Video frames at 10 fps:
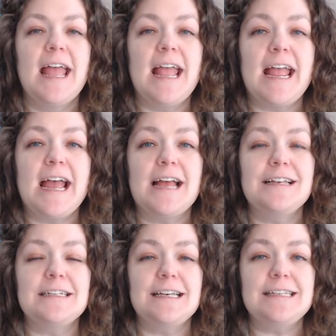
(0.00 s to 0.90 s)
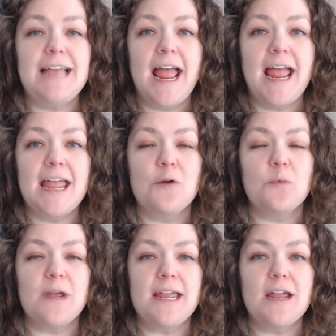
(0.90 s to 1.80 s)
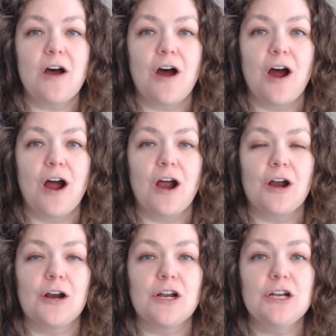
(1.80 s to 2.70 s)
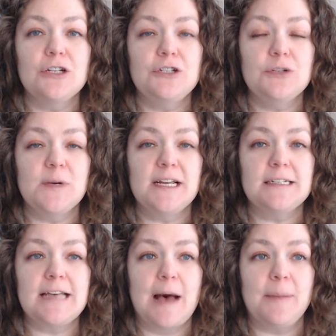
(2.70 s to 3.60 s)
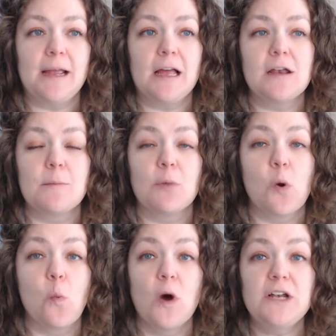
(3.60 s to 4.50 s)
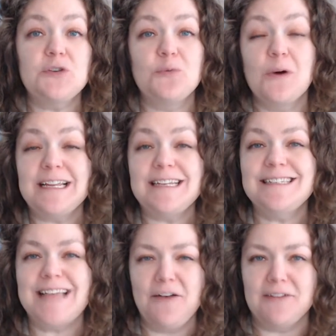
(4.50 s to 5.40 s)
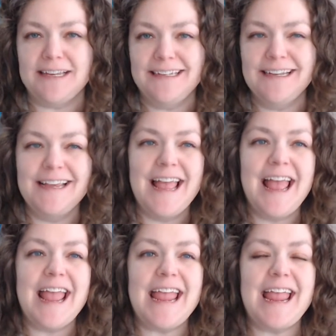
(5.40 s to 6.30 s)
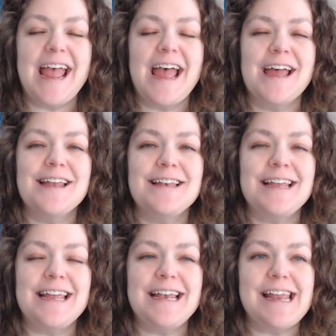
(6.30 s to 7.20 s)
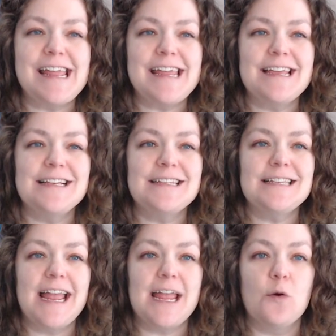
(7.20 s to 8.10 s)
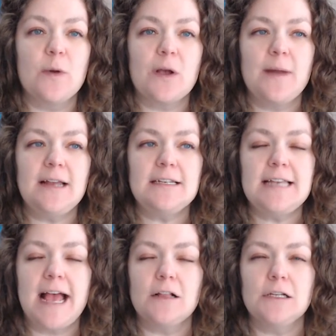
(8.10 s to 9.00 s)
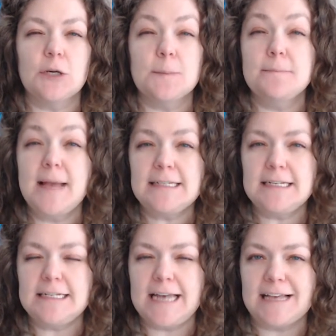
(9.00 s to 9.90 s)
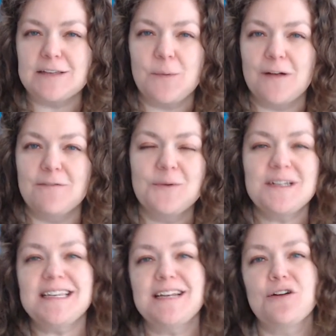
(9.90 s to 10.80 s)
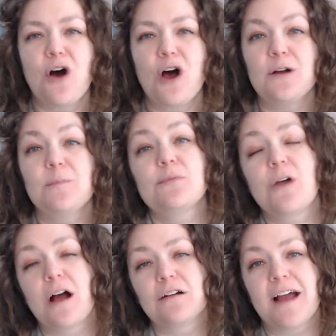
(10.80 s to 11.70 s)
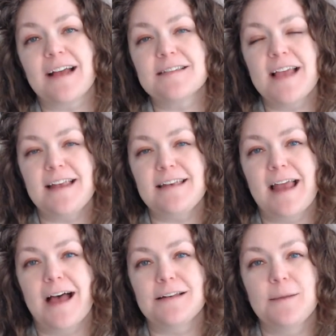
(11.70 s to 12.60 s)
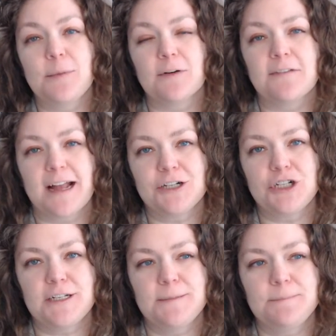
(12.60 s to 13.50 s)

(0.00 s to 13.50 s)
And today we are doing topic number 127, and it is a quick way to tackle your messy desk while focusing on progress and not perfection.